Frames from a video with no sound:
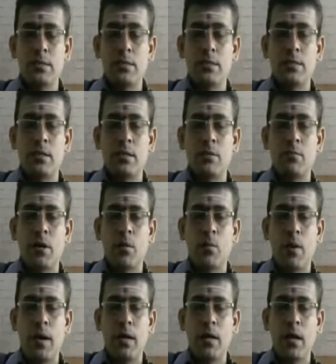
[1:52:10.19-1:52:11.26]
This is nothing but
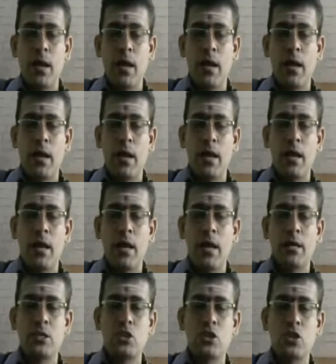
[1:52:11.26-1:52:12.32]
my
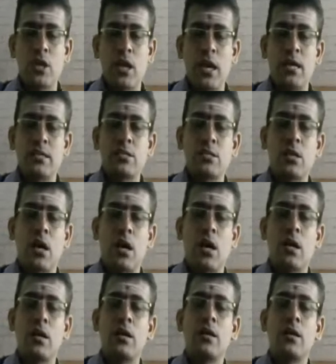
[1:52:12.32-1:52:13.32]
AHSR